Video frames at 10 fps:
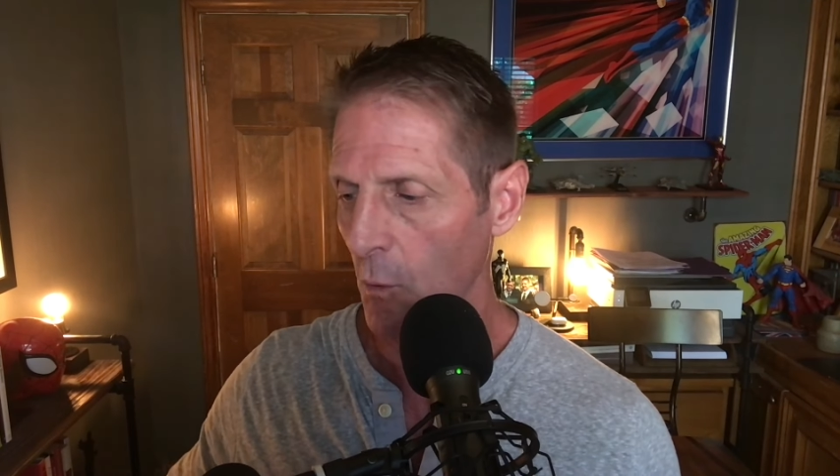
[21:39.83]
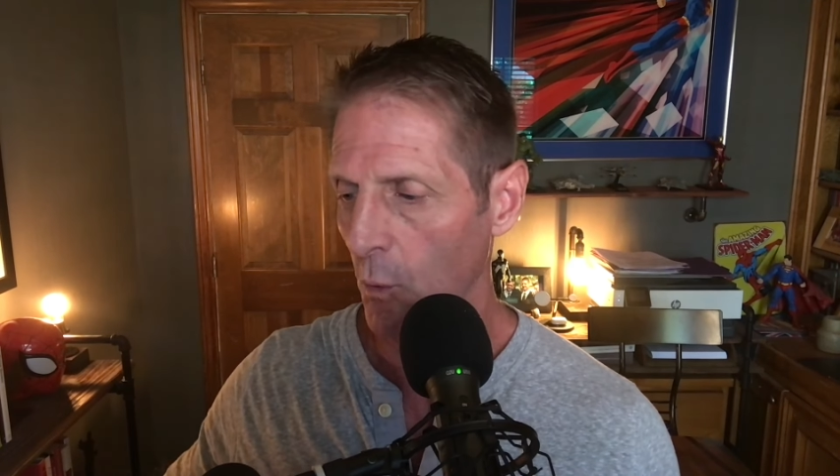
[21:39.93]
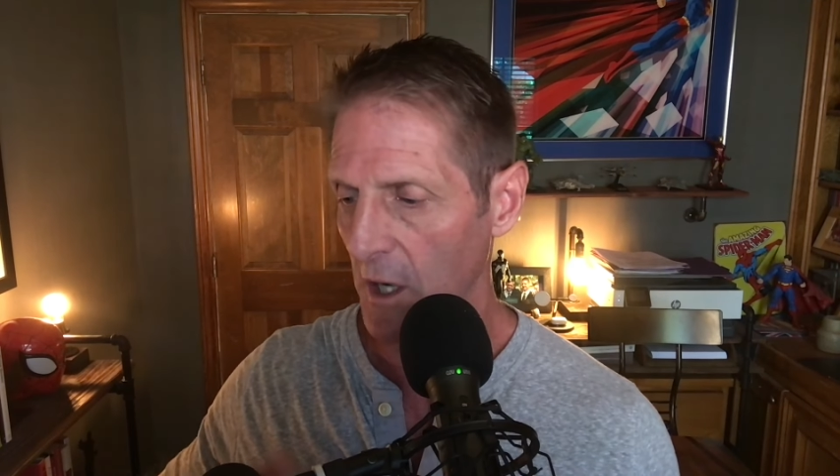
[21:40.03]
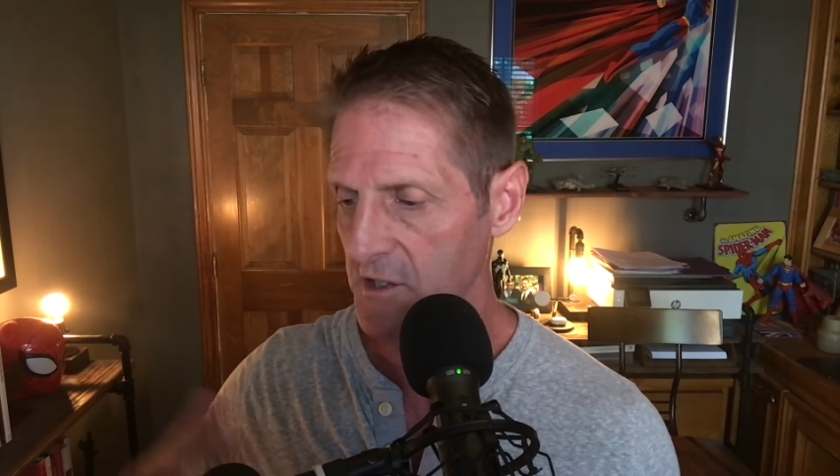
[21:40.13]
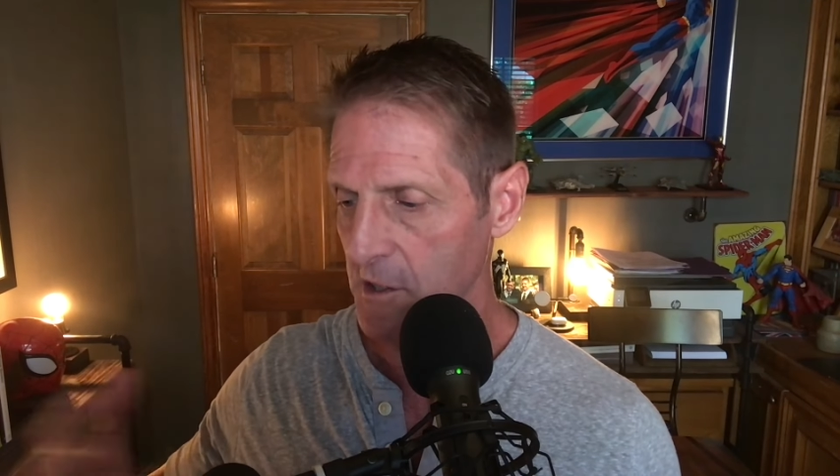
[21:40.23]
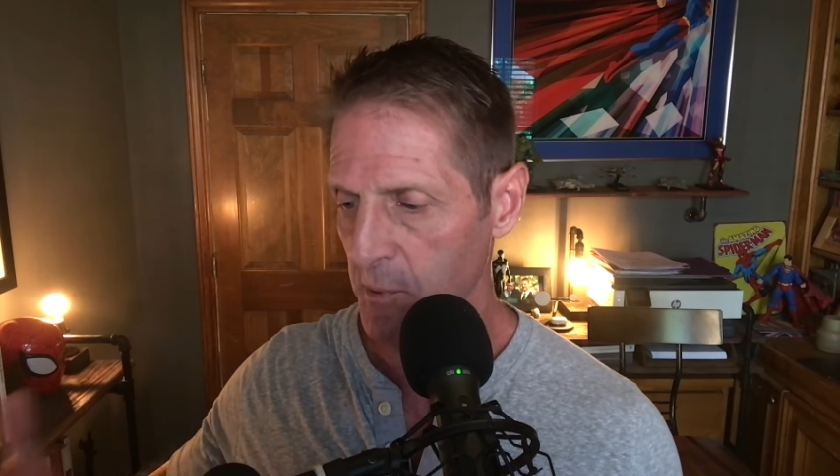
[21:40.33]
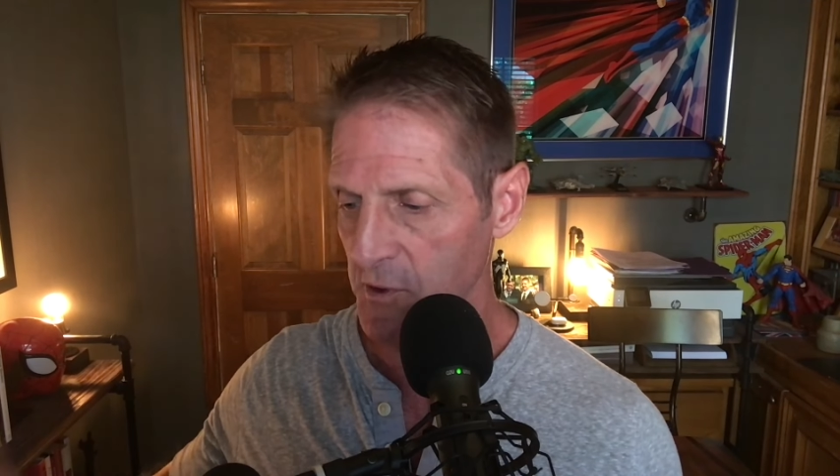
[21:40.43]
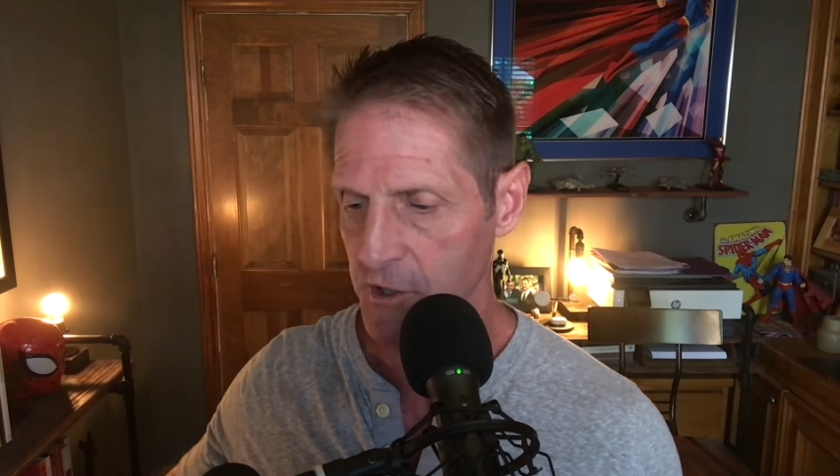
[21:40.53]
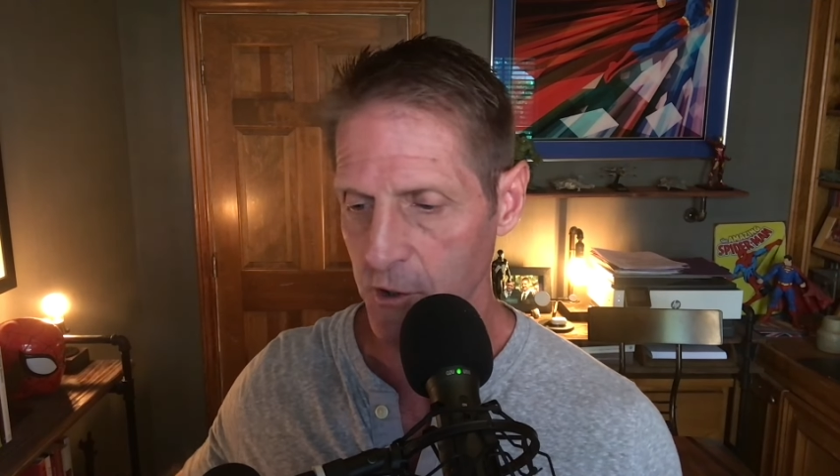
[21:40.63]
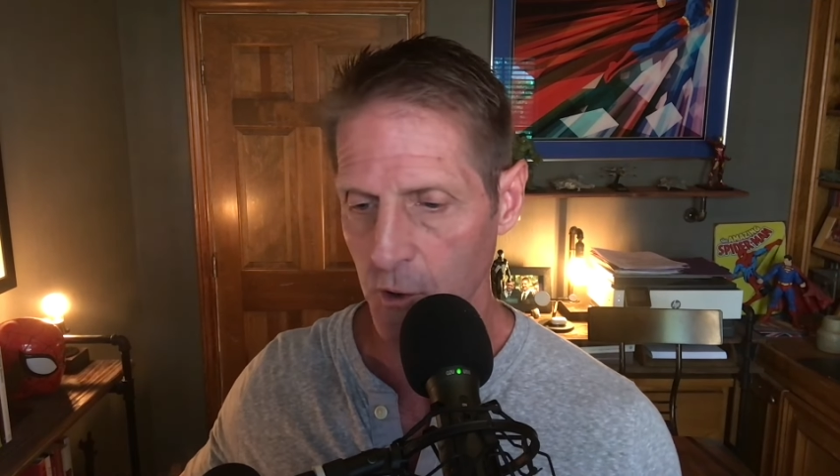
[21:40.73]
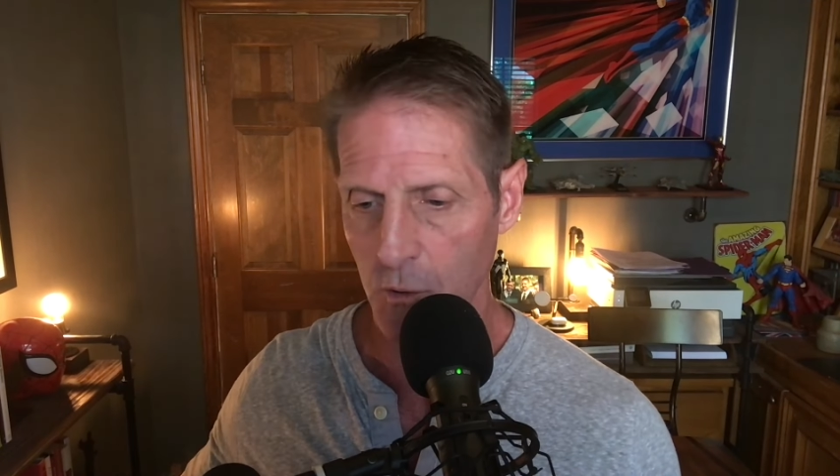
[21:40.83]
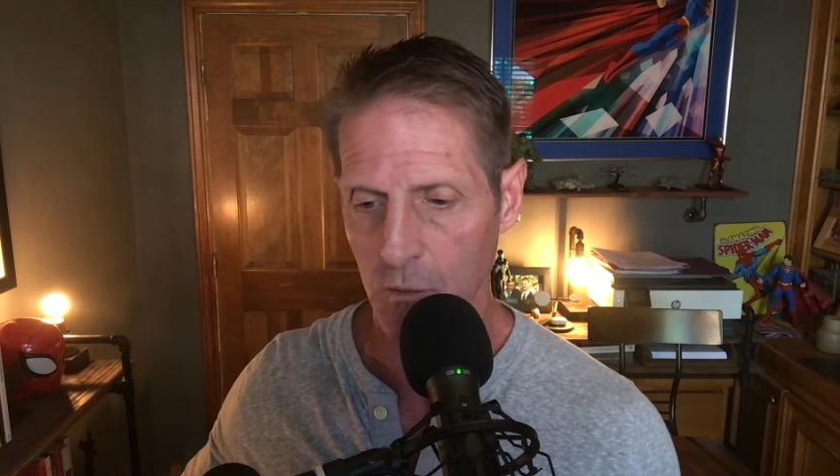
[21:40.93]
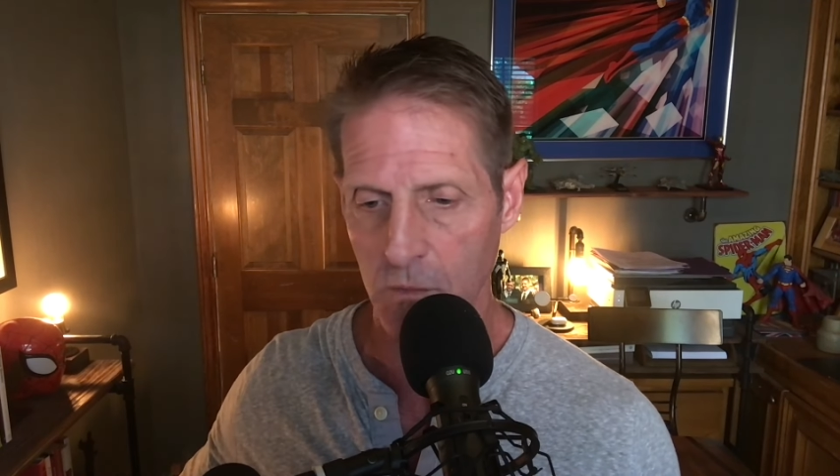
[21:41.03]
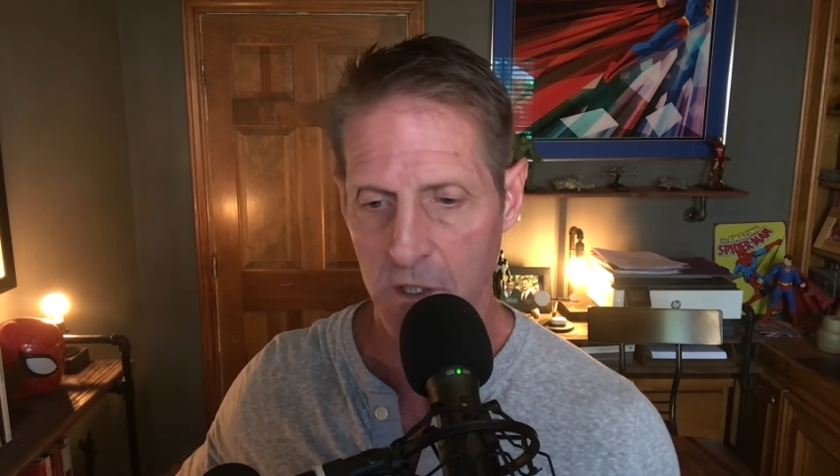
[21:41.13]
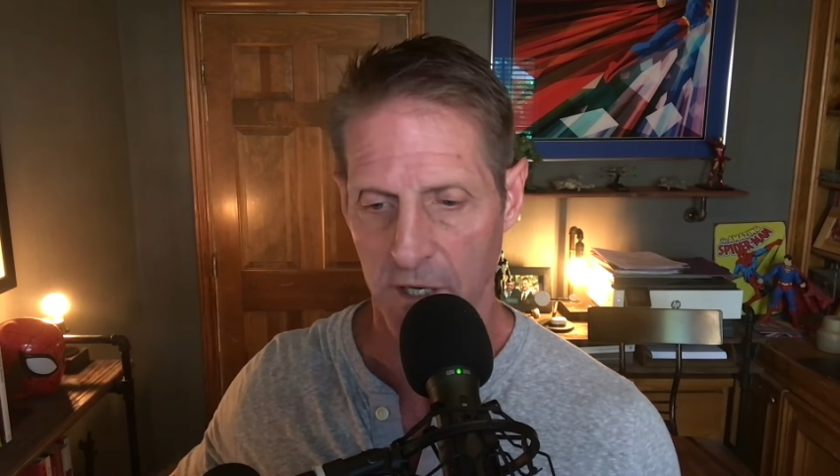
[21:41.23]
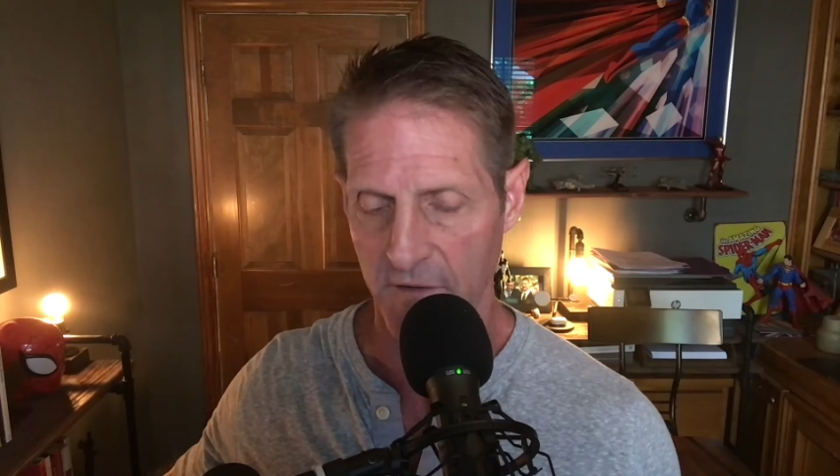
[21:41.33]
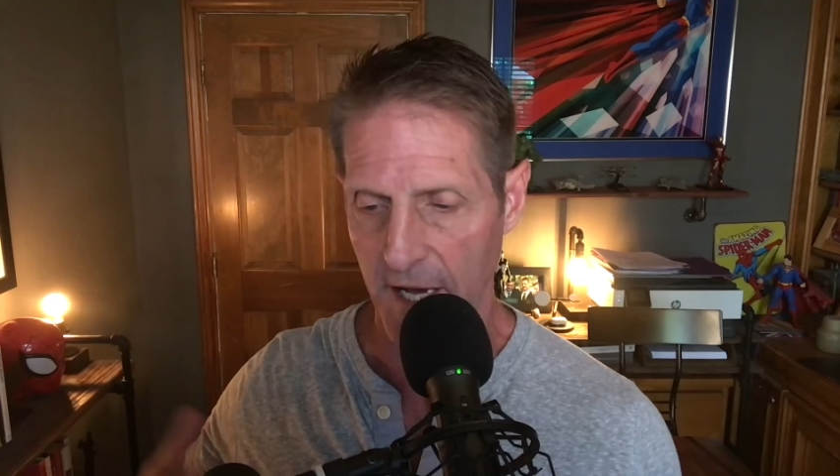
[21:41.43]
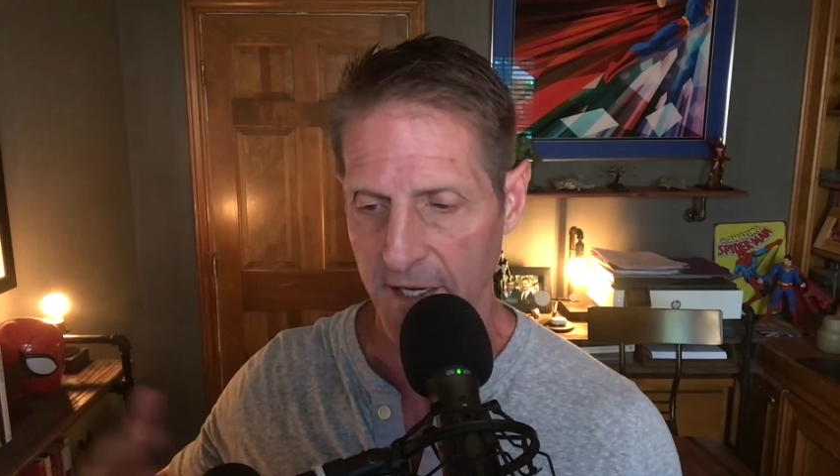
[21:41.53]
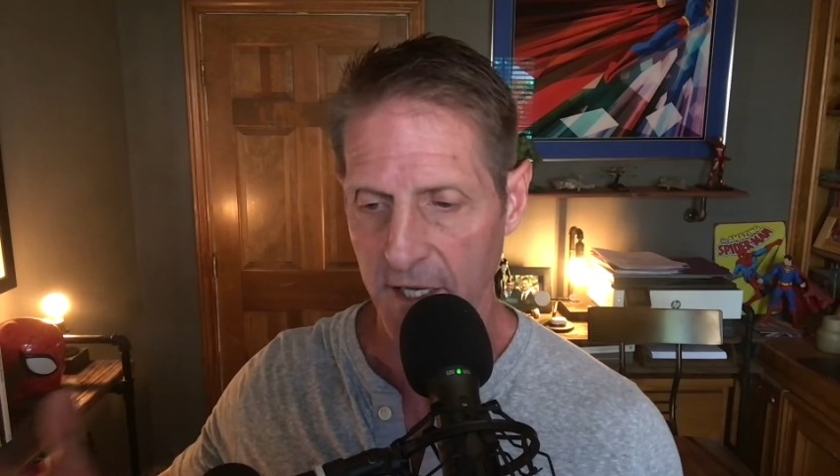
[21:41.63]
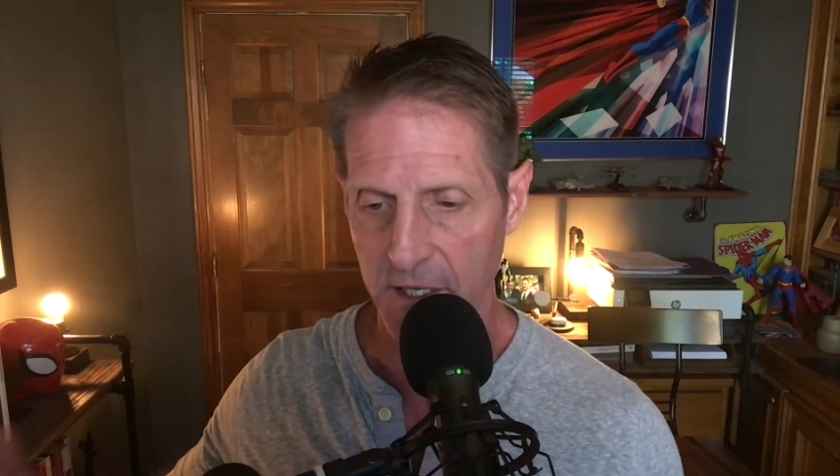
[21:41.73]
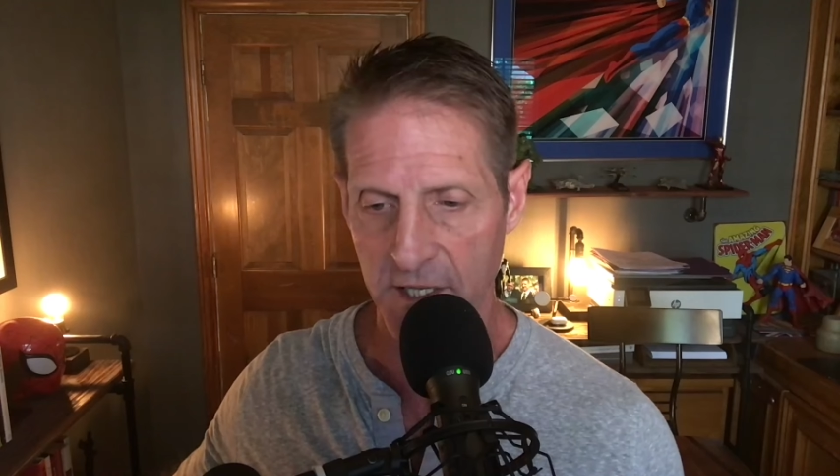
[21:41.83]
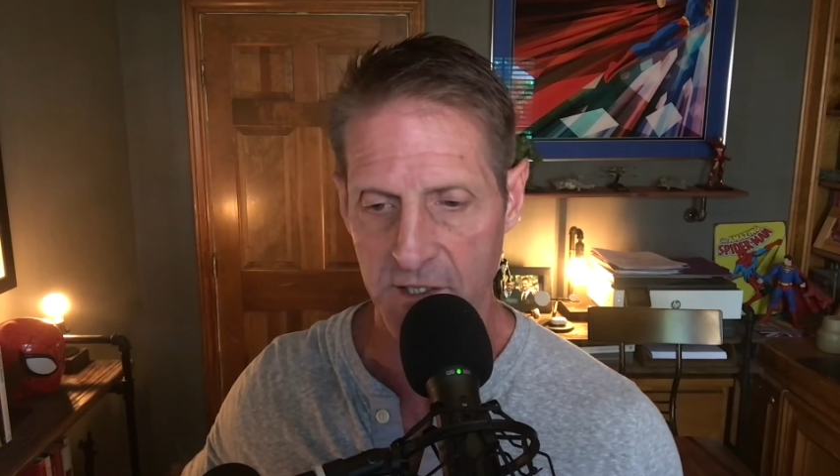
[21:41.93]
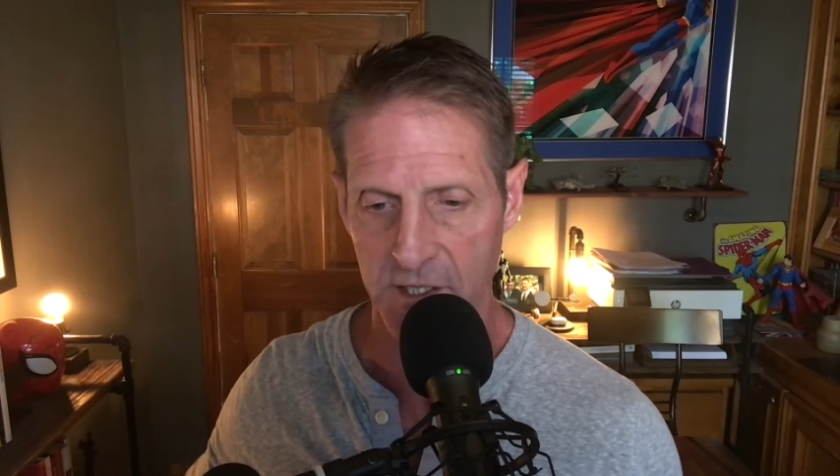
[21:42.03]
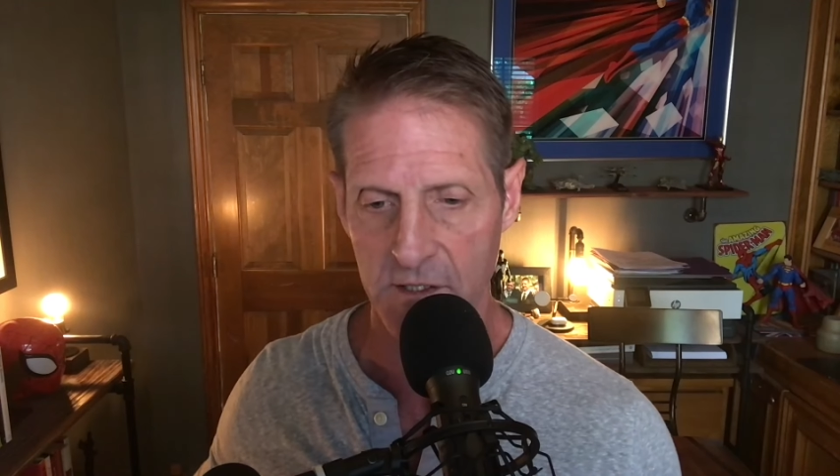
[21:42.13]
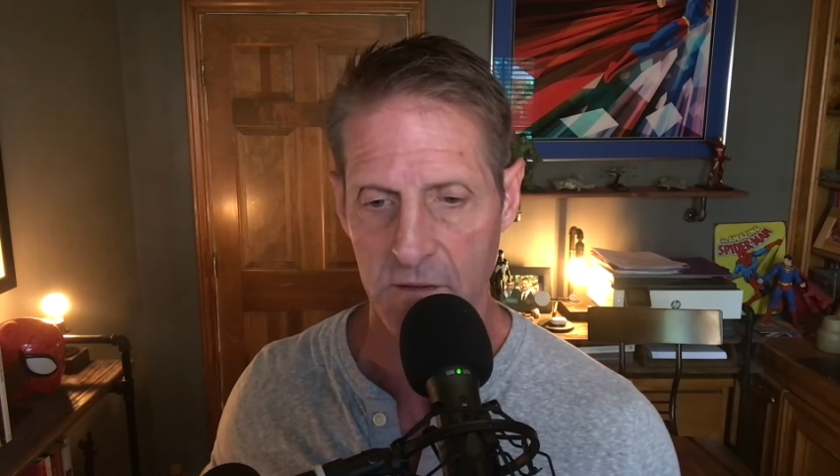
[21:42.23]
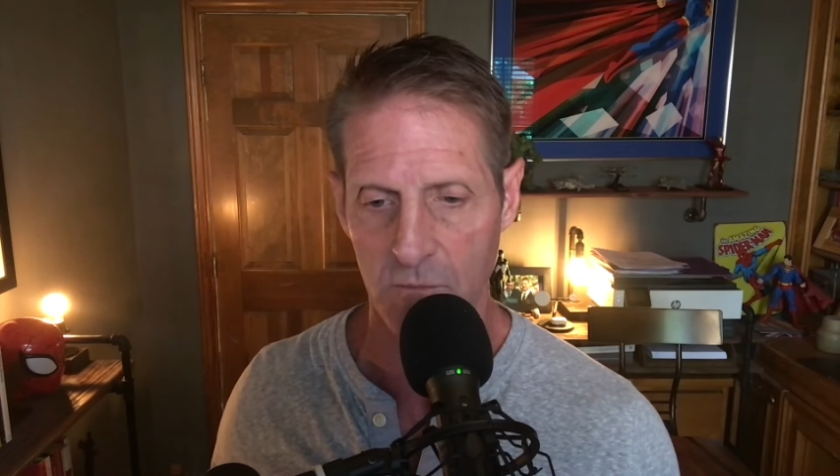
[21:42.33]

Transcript: wants to pursue kind of that hedonistic